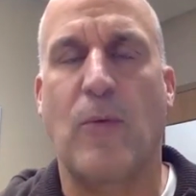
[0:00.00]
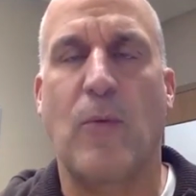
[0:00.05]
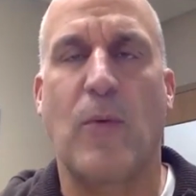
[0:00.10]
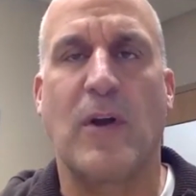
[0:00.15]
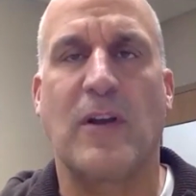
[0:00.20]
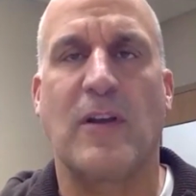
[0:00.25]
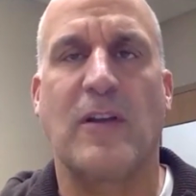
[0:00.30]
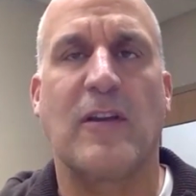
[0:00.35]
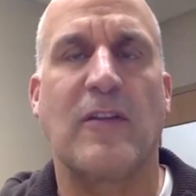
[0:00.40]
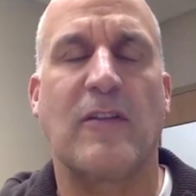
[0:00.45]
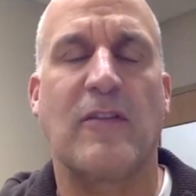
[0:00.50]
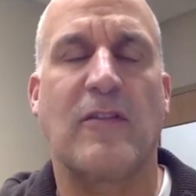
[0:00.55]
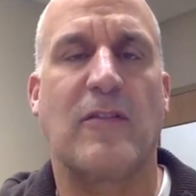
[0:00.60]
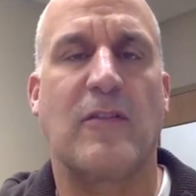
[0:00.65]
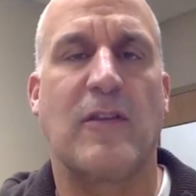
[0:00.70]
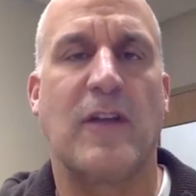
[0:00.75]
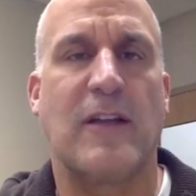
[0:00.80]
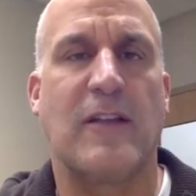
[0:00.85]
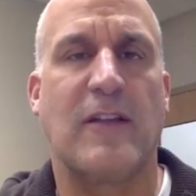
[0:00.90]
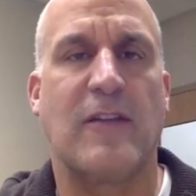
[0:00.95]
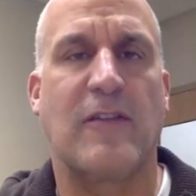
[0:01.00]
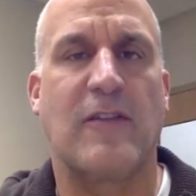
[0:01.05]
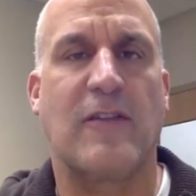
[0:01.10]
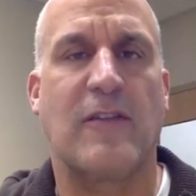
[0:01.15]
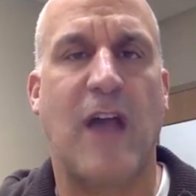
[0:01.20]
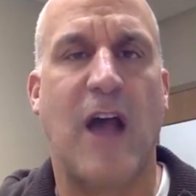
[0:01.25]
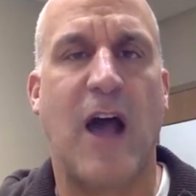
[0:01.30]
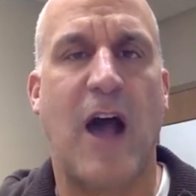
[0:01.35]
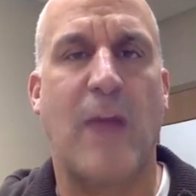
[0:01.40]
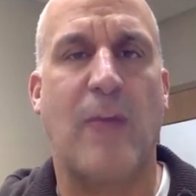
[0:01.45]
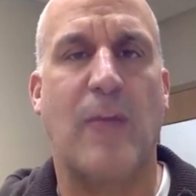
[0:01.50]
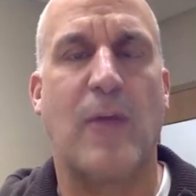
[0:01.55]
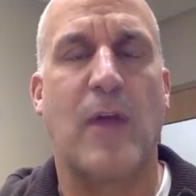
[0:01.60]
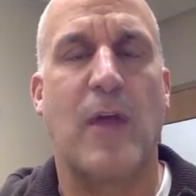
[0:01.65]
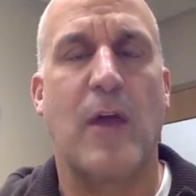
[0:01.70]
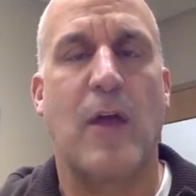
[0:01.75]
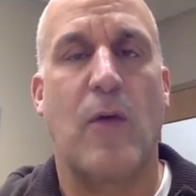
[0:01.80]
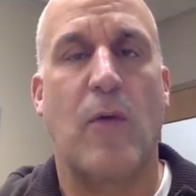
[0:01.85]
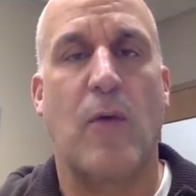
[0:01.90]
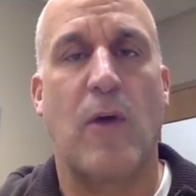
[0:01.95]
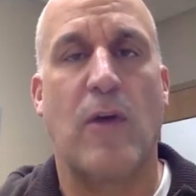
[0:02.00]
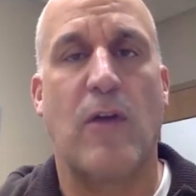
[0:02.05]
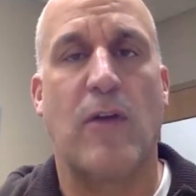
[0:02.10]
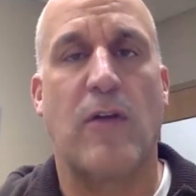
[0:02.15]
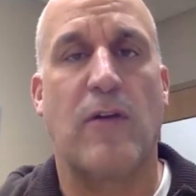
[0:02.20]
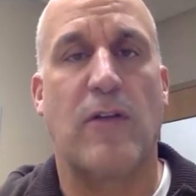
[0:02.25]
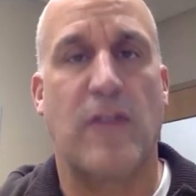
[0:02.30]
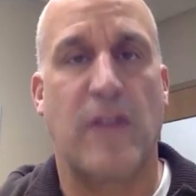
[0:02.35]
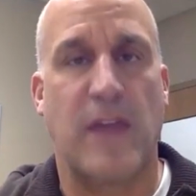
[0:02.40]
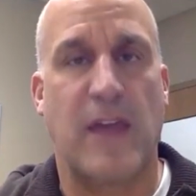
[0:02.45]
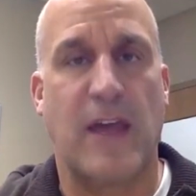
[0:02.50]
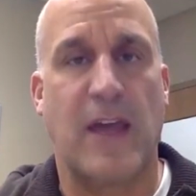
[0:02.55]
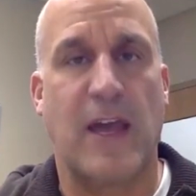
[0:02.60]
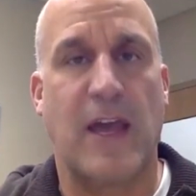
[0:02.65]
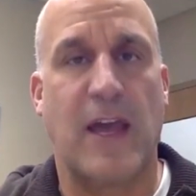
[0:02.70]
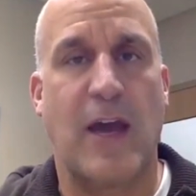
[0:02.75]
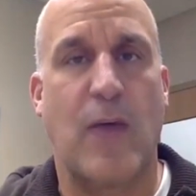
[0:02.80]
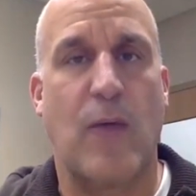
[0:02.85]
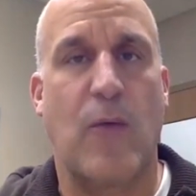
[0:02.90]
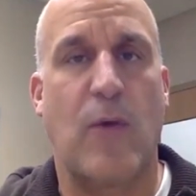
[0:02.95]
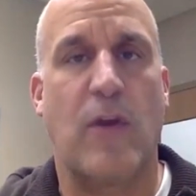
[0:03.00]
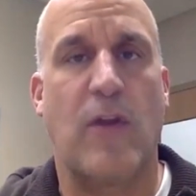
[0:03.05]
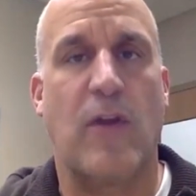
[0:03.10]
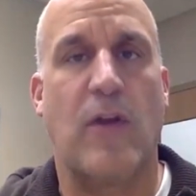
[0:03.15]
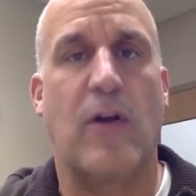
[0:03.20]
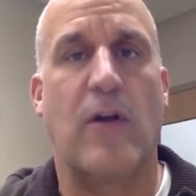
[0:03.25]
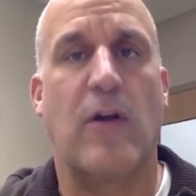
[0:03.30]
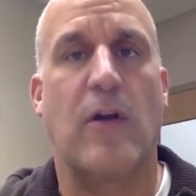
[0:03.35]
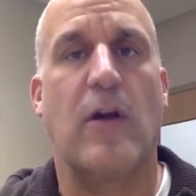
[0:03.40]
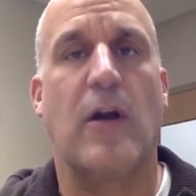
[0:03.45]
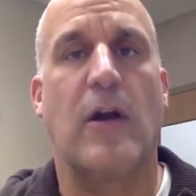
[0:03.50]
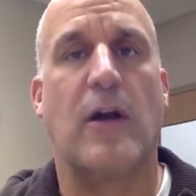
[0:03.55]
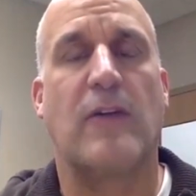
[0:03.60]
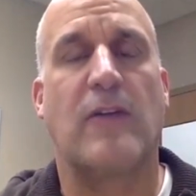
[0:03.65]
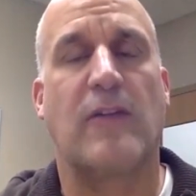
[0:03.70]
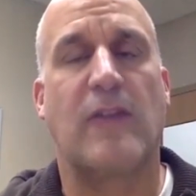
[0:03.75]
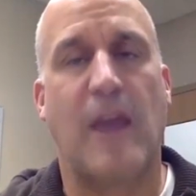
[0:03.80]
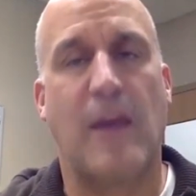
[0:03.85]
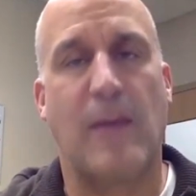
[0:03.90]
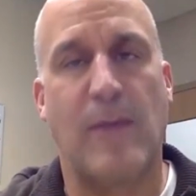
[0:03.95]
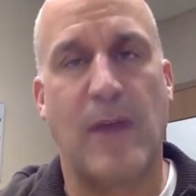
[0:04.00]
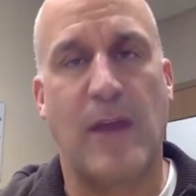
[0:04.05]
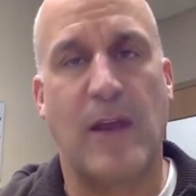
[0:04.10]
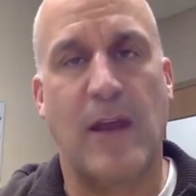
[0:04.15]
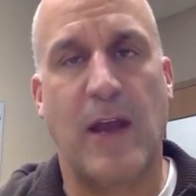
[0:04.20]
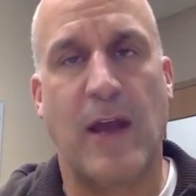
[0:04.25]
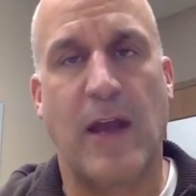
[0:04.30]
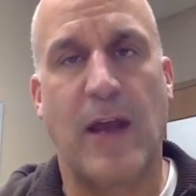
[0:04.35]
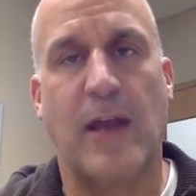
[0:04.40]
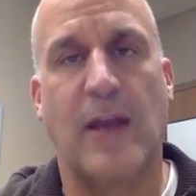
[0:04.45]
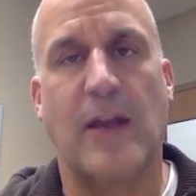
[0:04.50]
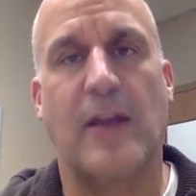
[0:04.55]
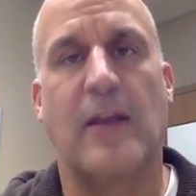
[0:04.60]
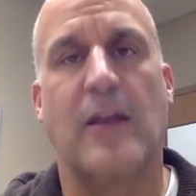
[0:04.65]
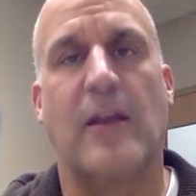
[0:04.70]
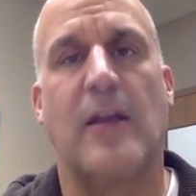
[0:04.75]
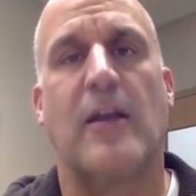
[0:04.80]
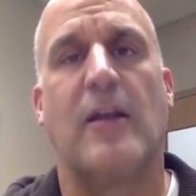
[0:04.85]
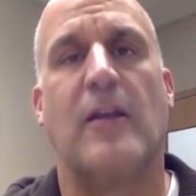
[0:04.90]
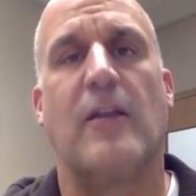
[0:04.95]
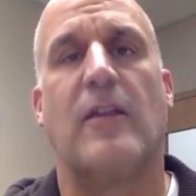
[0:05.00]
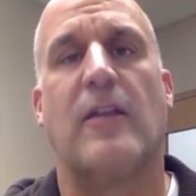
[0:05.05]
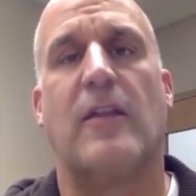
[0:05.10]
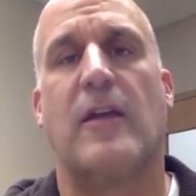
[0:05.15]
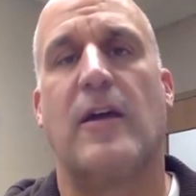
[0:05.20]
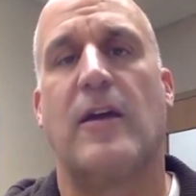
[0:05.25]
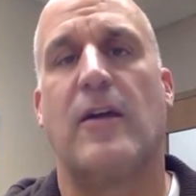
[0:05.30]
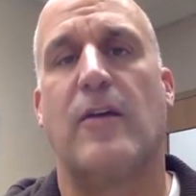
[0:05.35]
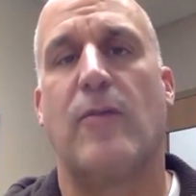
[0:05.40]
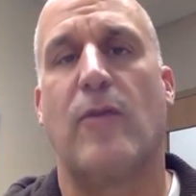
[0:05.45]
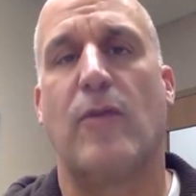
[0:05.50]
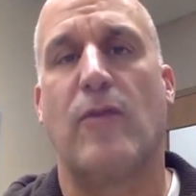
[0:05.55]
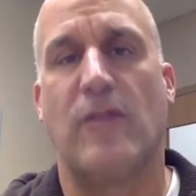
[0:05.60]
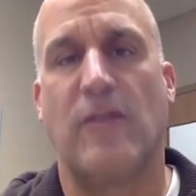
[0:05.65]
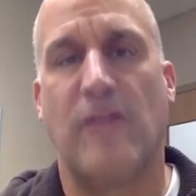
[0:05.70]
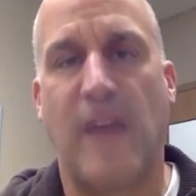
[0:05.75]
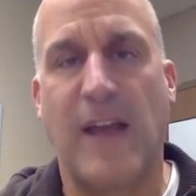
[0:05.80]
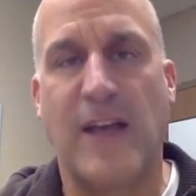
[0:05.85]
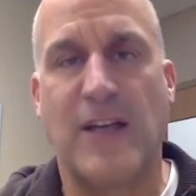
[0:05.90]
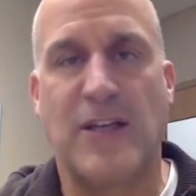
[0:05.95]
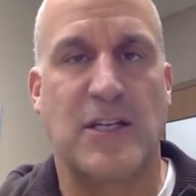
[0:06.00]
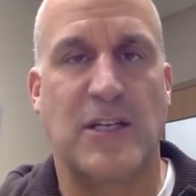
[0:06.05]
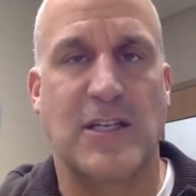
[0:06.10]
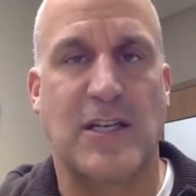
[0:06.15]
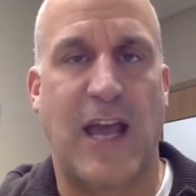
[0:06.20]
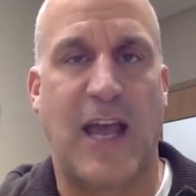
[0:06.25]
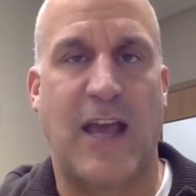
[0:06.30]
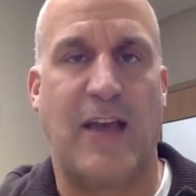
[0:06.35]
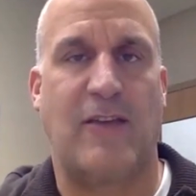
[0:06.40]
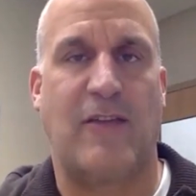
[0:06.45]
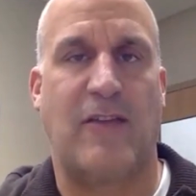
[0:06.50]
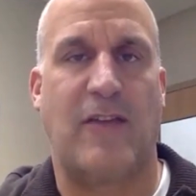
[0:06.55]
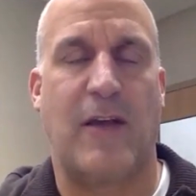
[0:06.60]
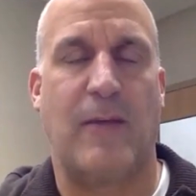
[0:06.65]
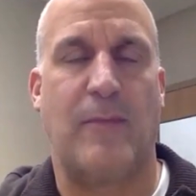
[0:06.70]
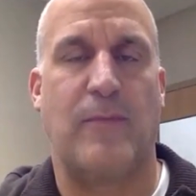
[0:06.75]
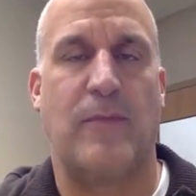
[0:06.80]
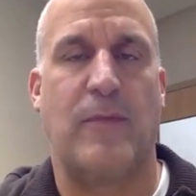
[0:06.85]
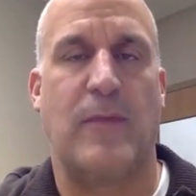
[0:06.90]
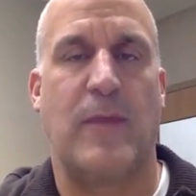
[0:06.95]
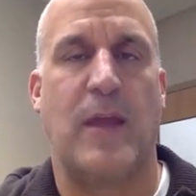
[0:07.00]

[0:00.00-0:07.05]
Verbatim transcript: We want it to stop where their thinking and where their excitement and their motivation takes them.